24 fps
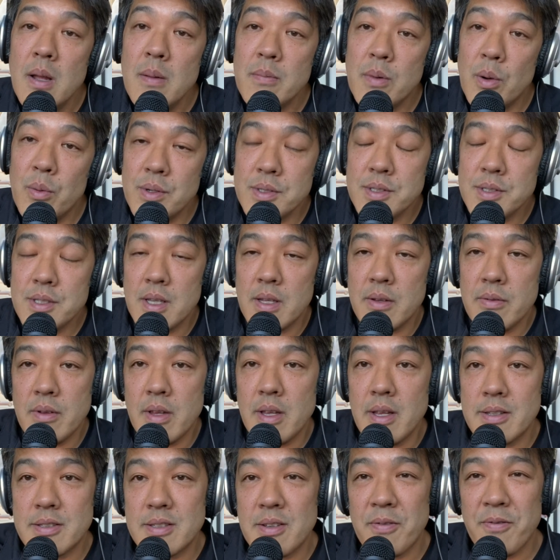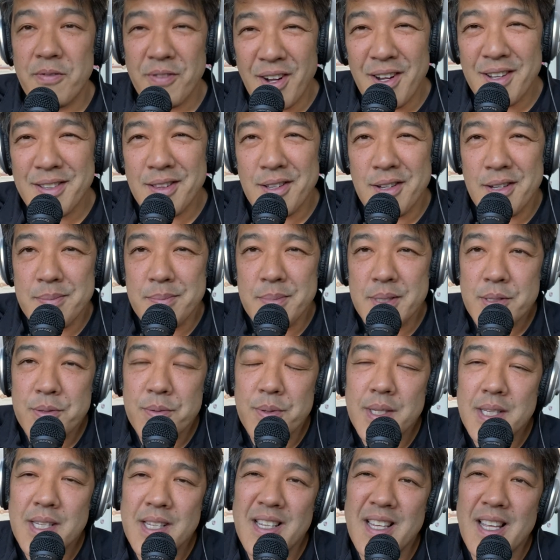But once again, it's a fine line
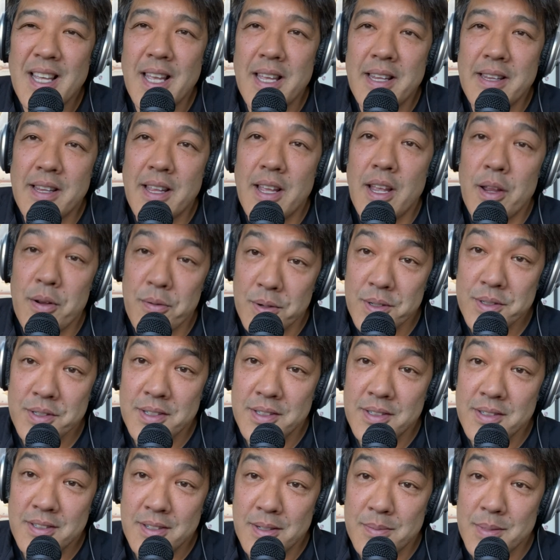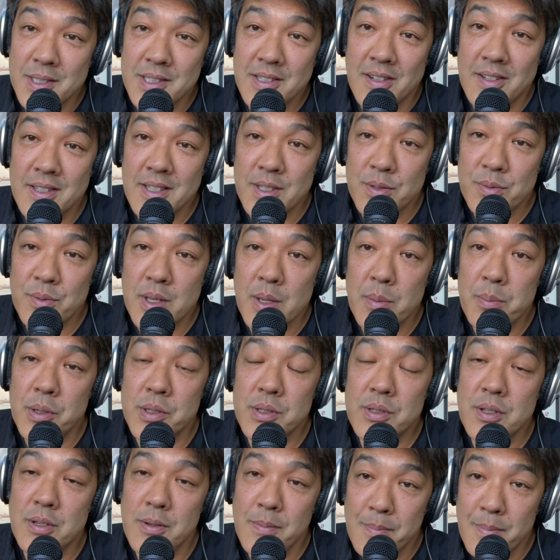between an irritant dermatitis where you
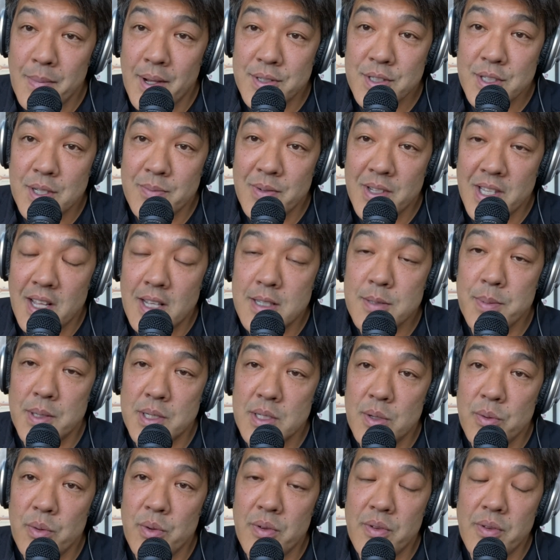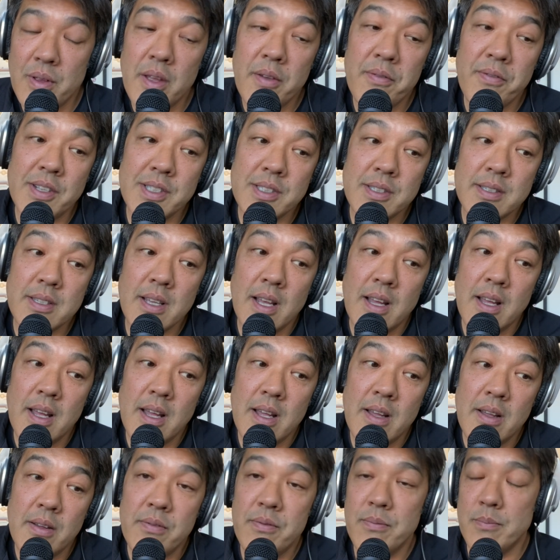put too much of it, especially if it's,
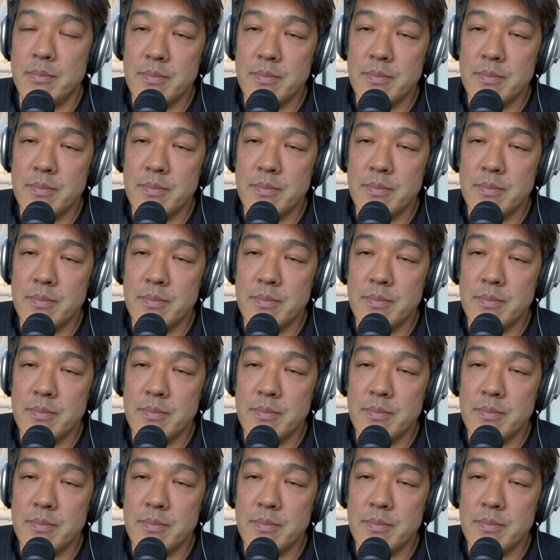uh,